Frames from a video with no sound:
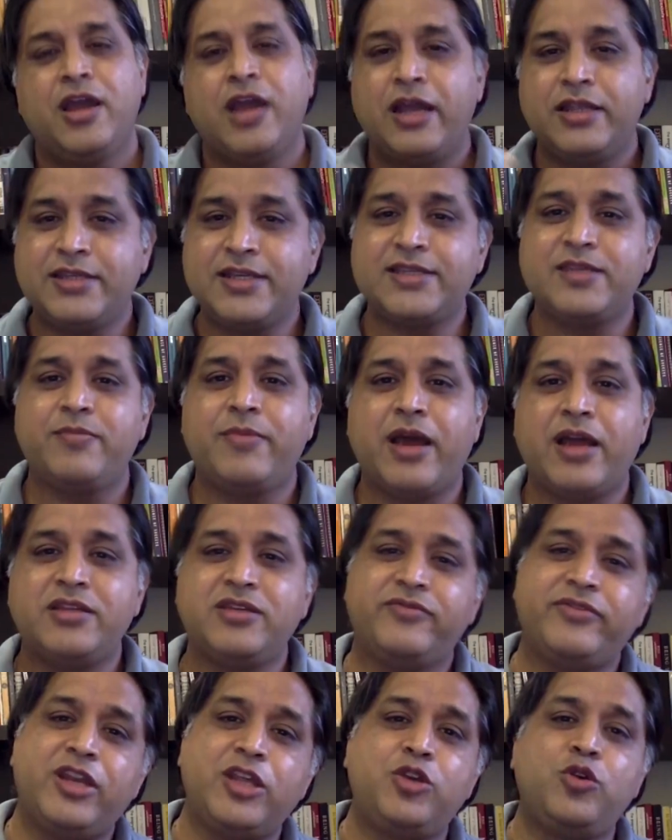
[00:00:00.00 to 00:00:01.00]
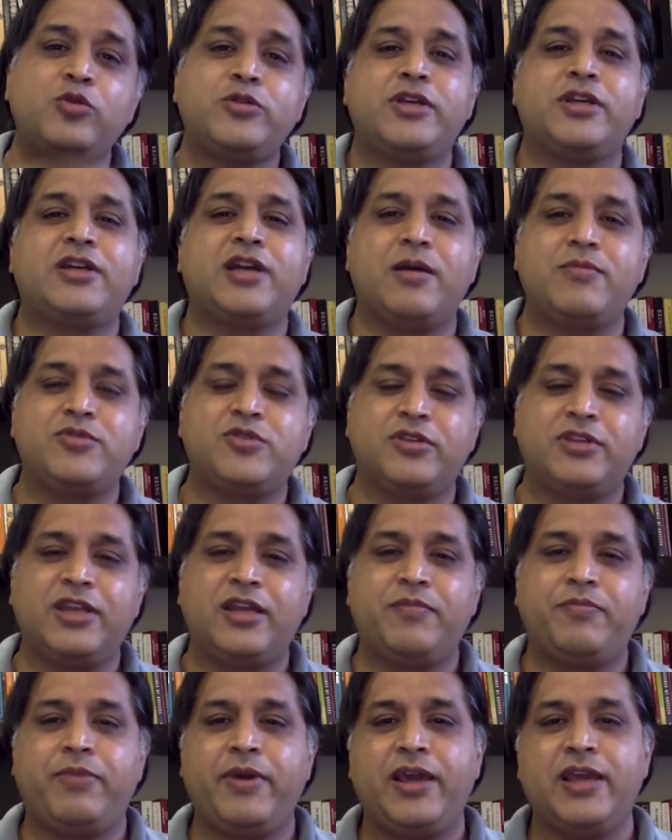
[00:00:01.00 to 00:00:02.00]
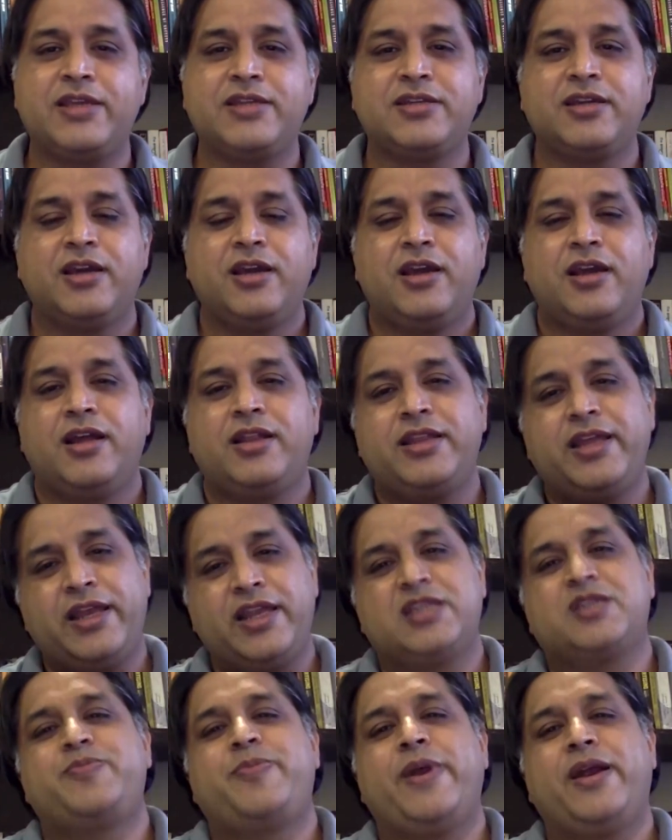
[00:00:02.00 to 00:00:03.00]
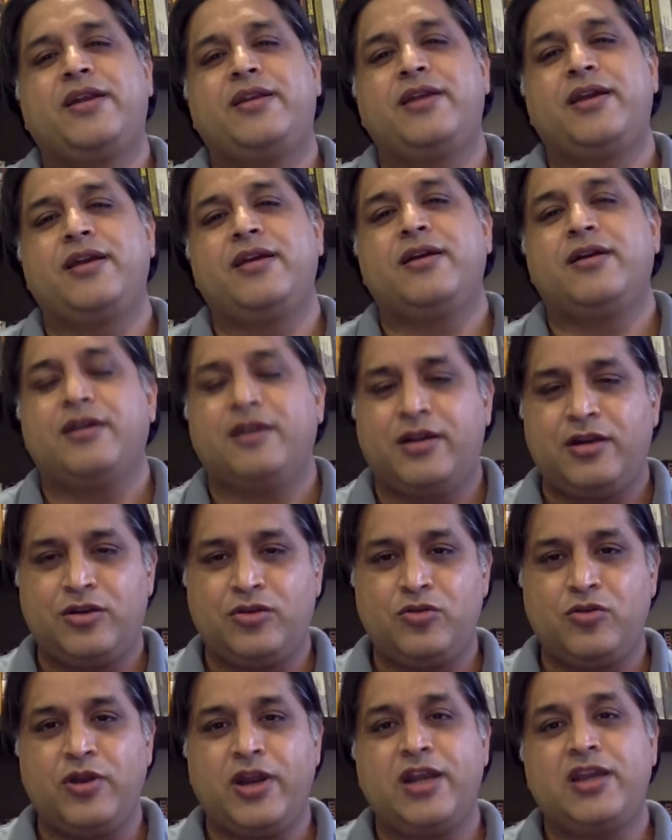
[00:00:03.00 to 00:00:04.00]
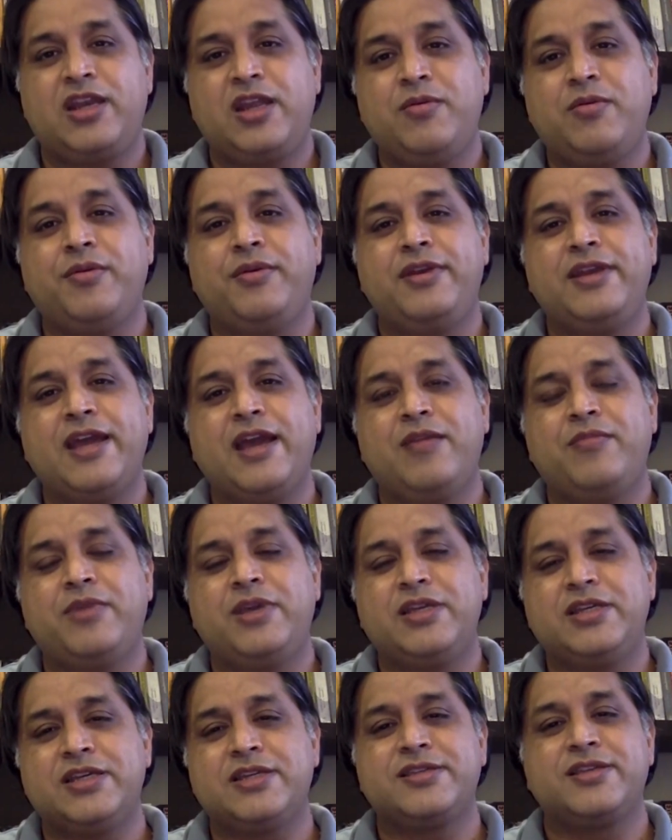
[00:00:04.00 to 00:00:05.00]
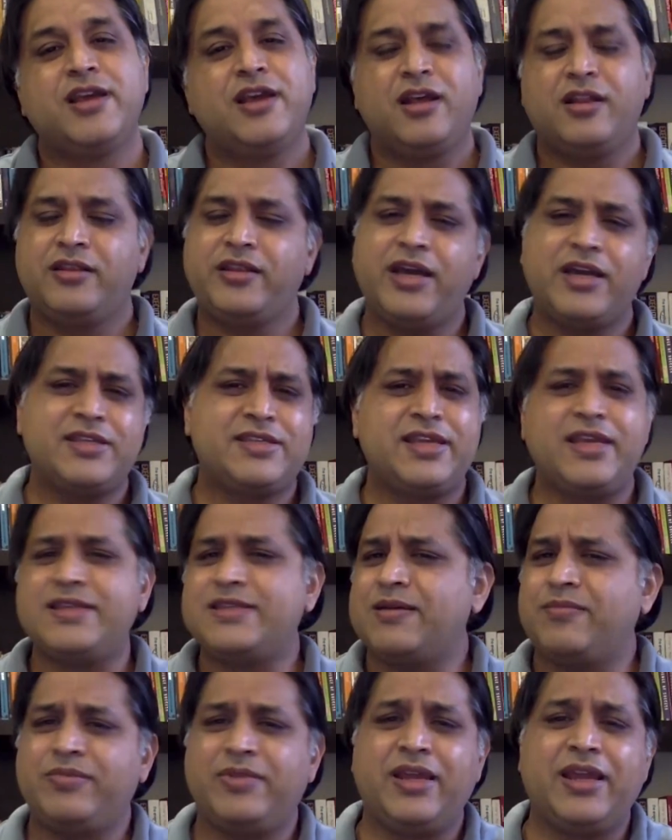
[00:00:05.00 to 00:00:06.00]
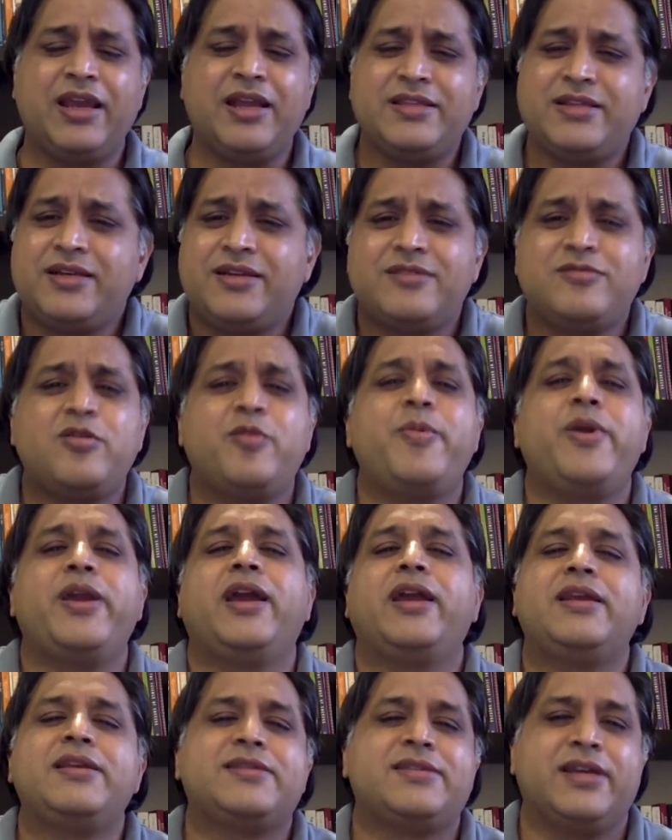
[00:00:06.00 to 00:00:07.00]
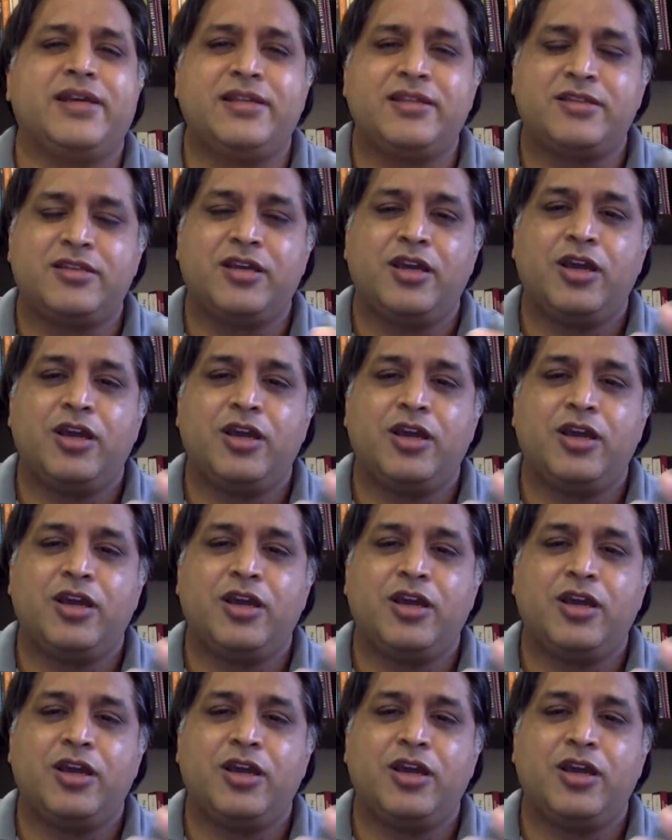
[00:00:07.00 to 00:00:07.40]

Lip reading: And just imagine when a user comes on that page and they're expecting to look at Team India images, they are seeing something else. It does not make any sense.